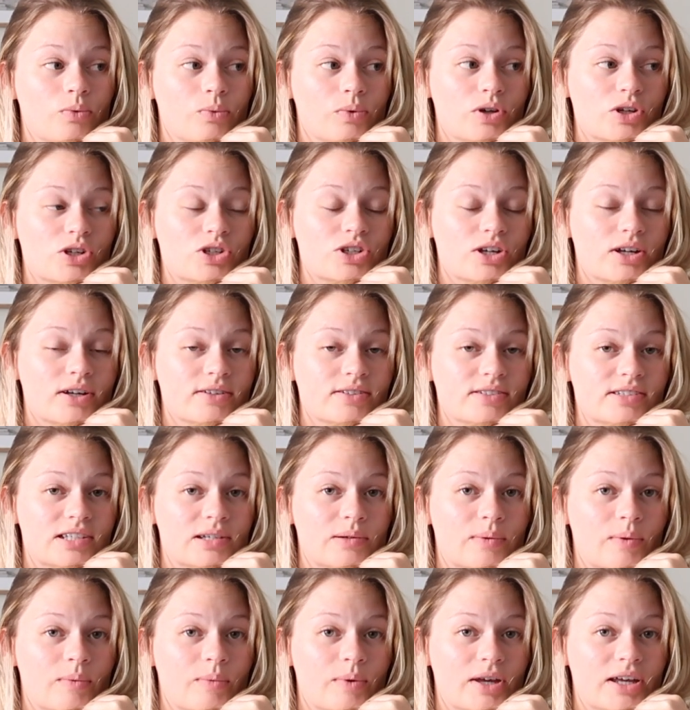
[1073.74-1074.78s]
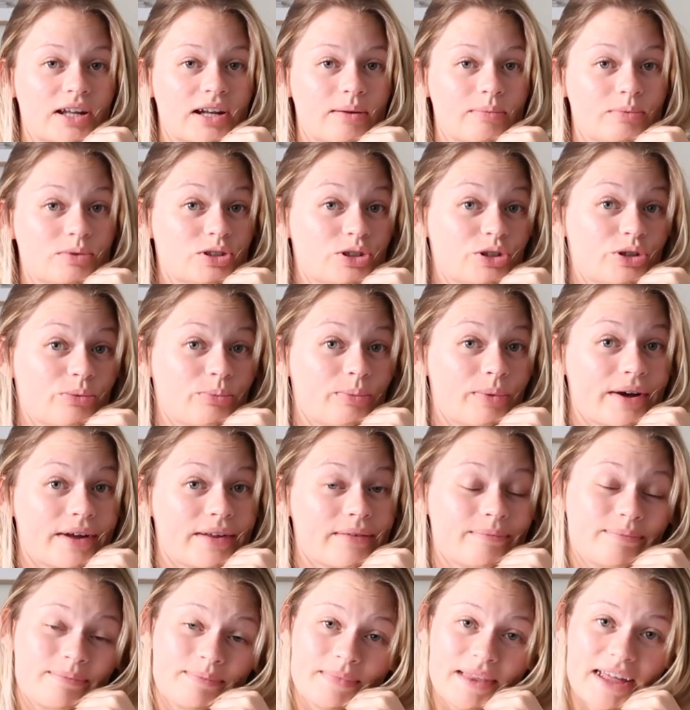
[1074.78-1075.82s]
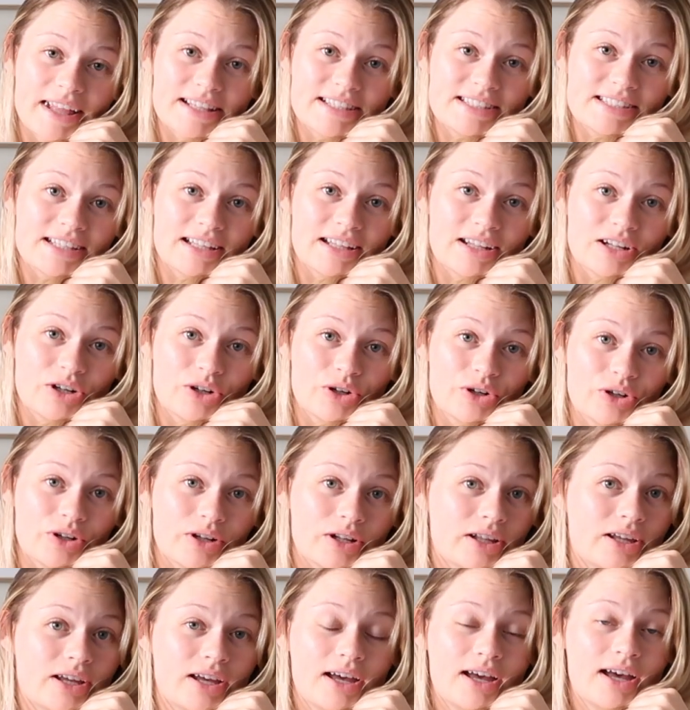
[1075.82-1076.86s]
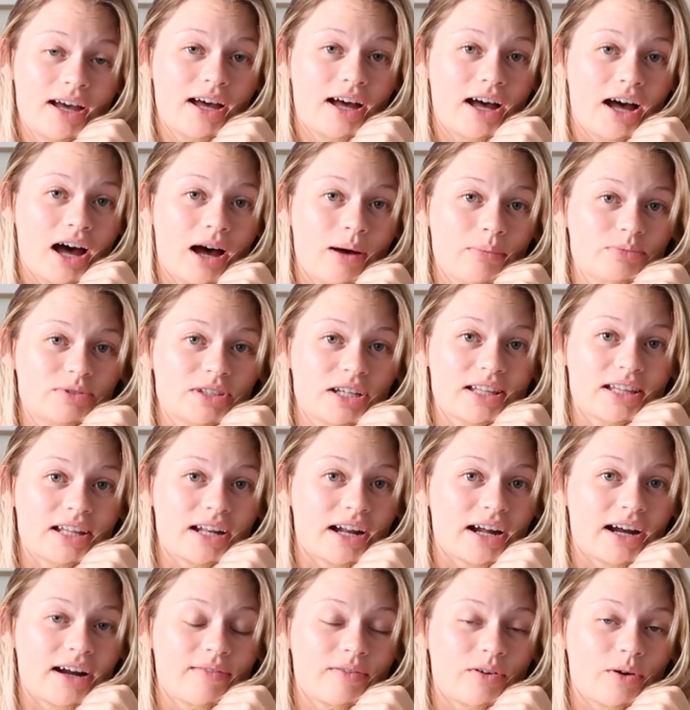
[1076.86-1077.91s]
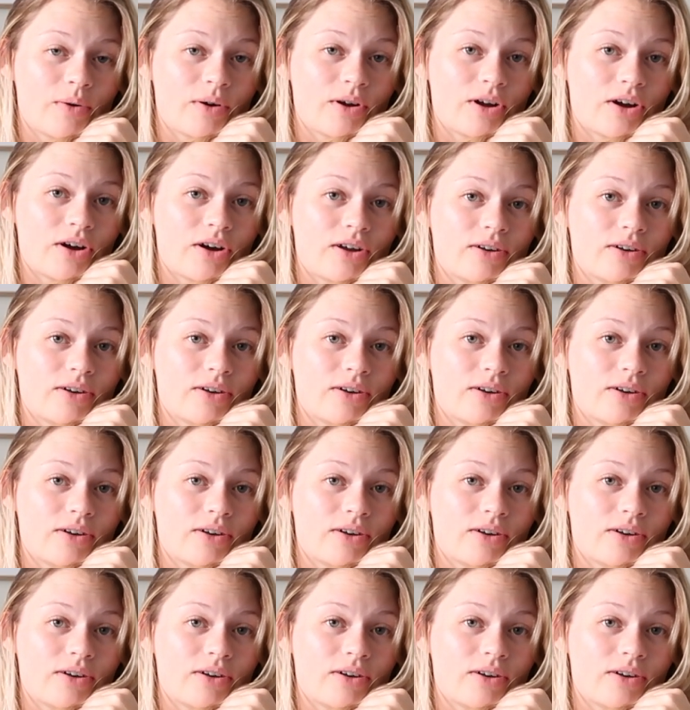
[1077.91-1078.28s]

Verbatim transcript: we shall see what we get up to, but that's a little update that I have going